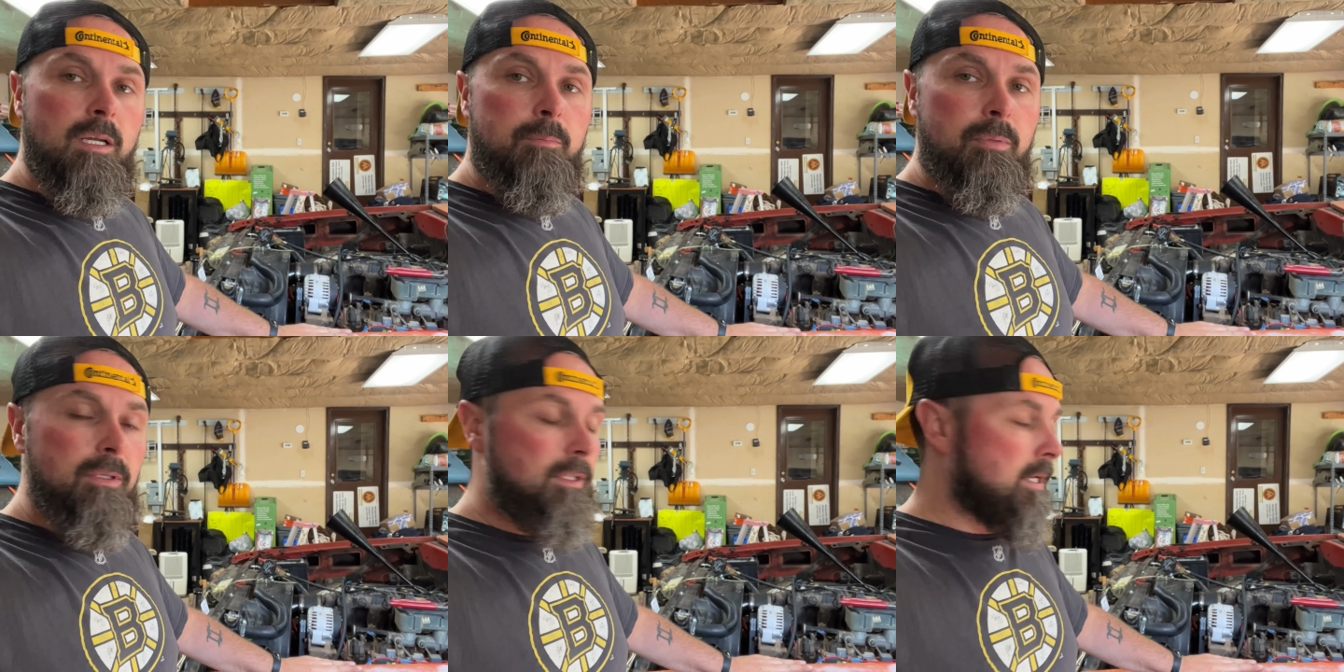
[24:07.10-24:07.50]

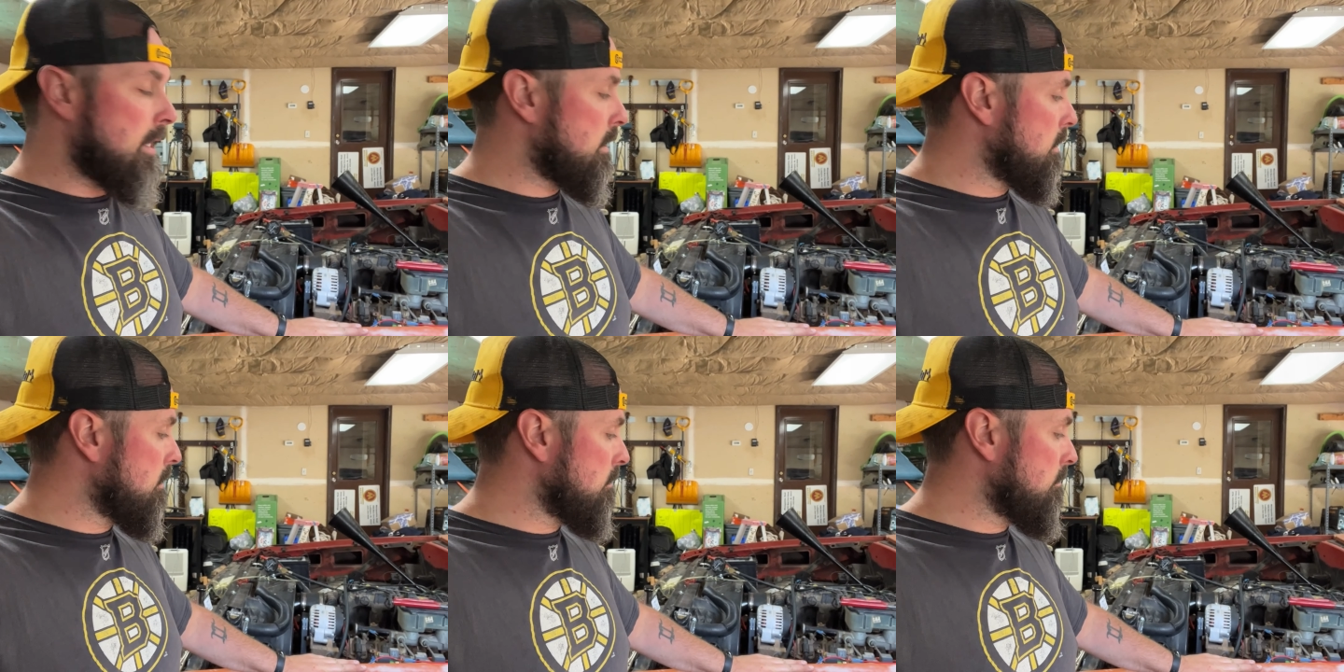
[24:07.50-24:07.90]
to put
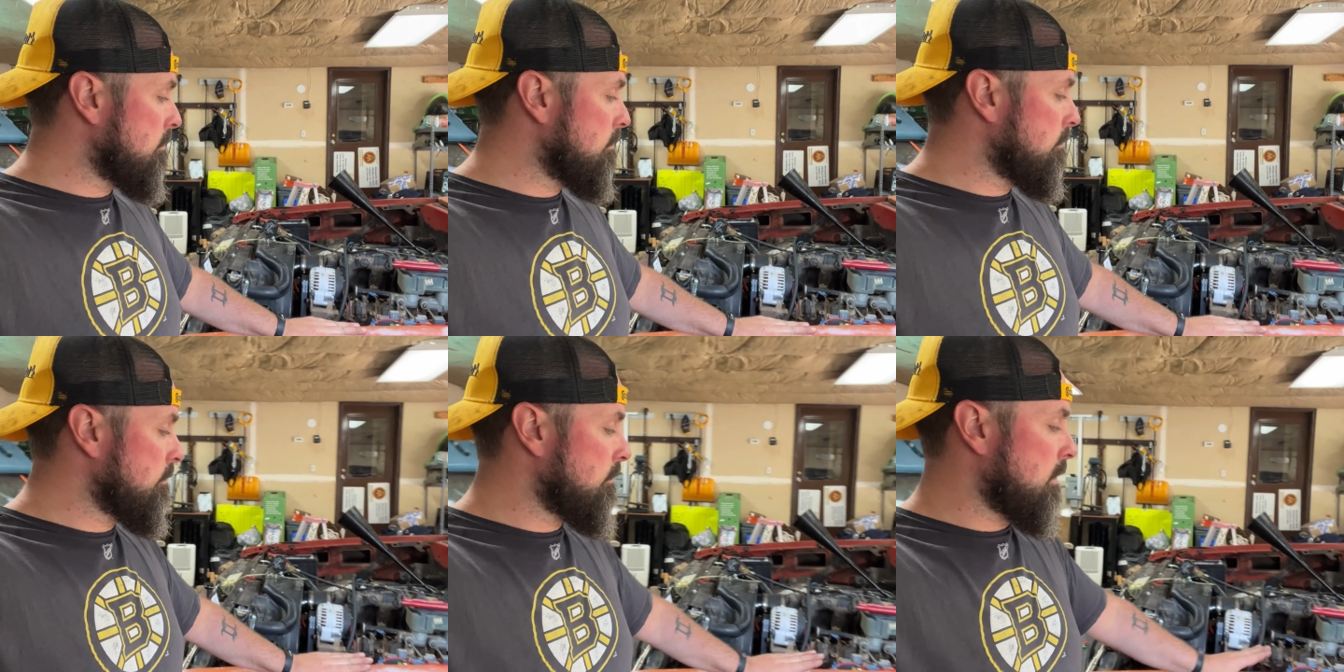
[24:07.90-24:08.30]
that in.
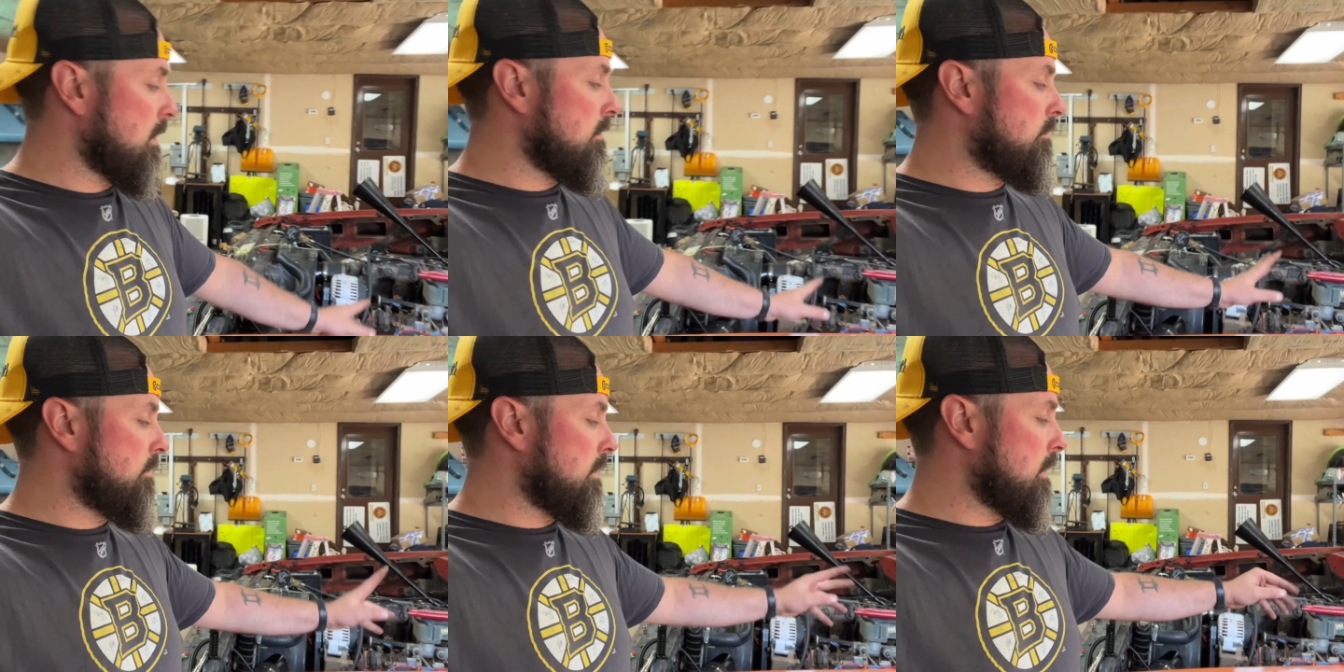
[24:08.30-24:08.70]

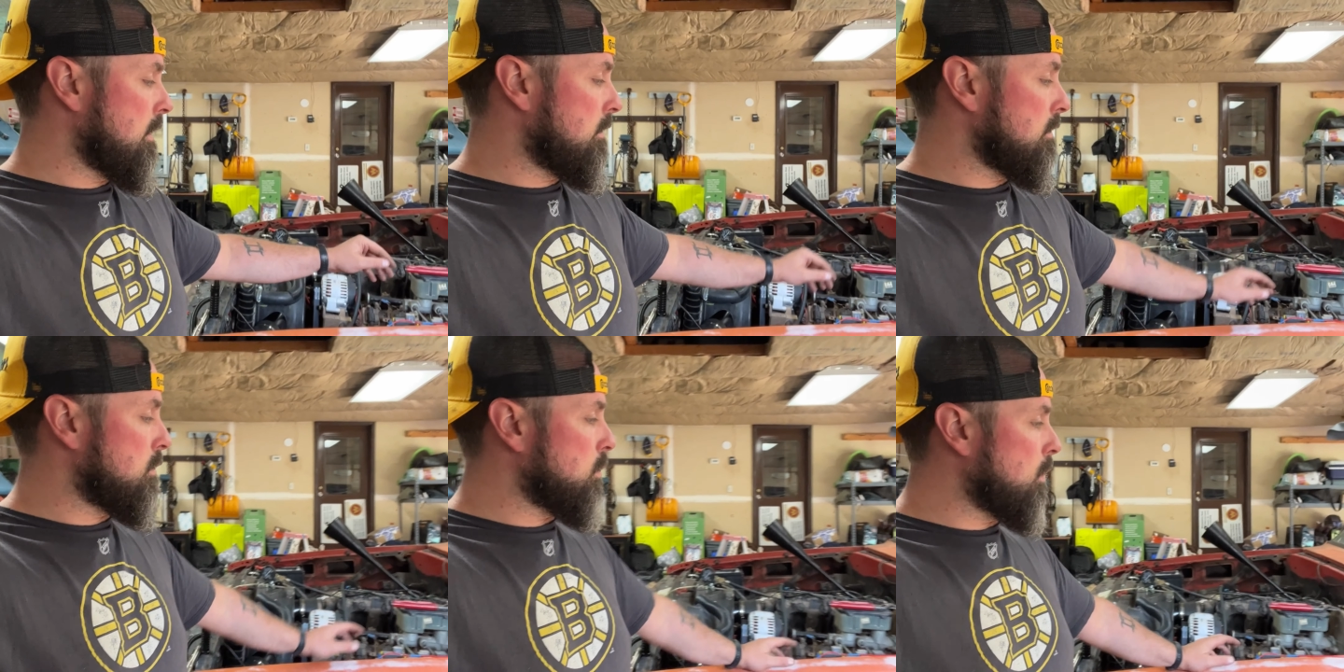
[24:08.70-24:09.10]
Got to figure
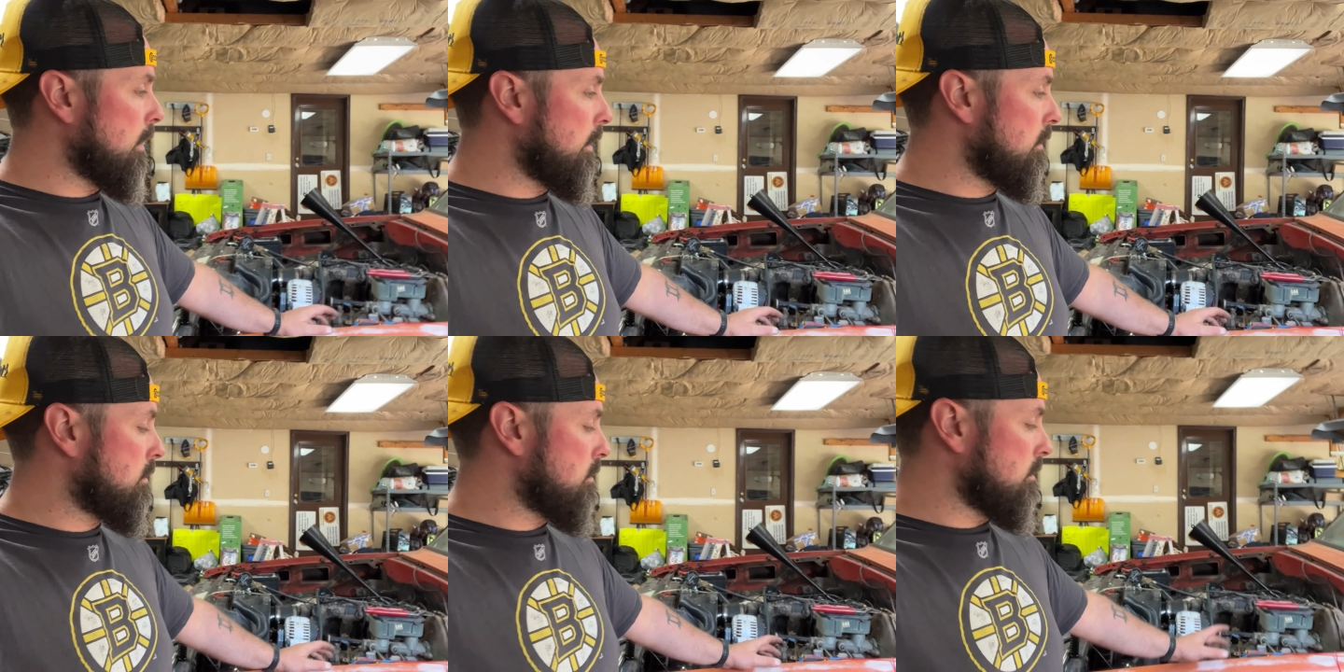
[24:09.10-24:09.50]
out this
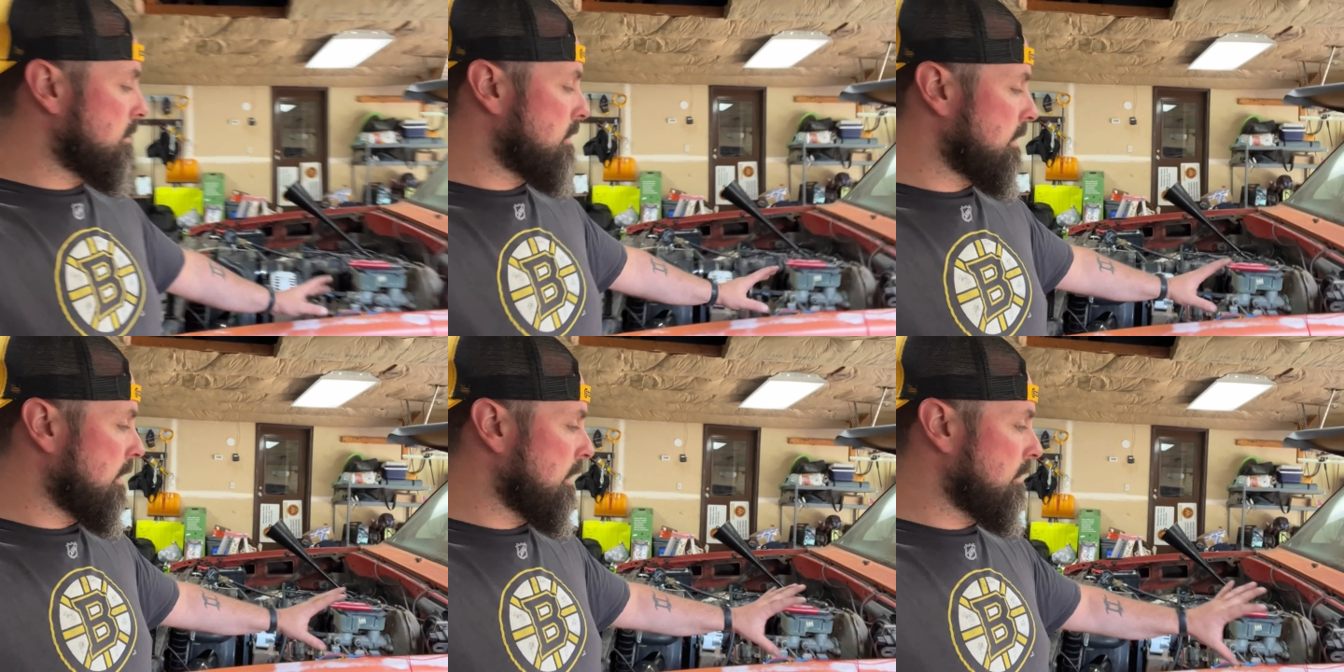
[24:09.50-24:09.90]
wire so
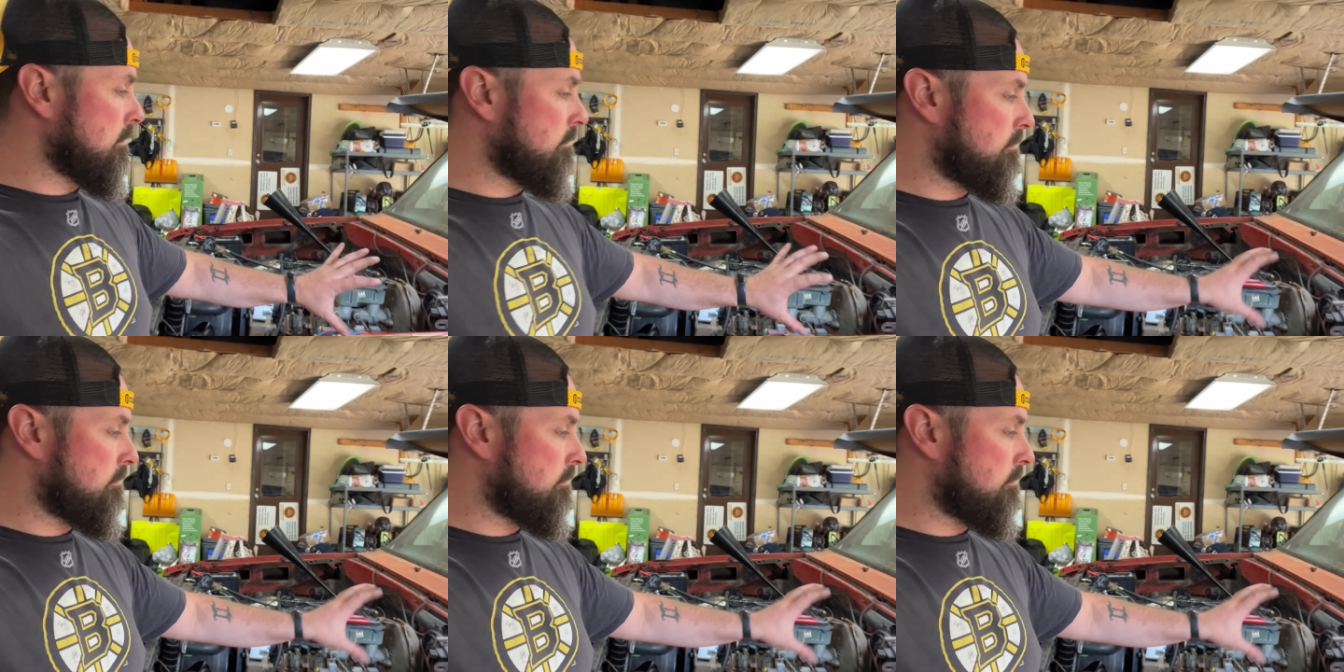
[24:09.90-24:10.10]
it's not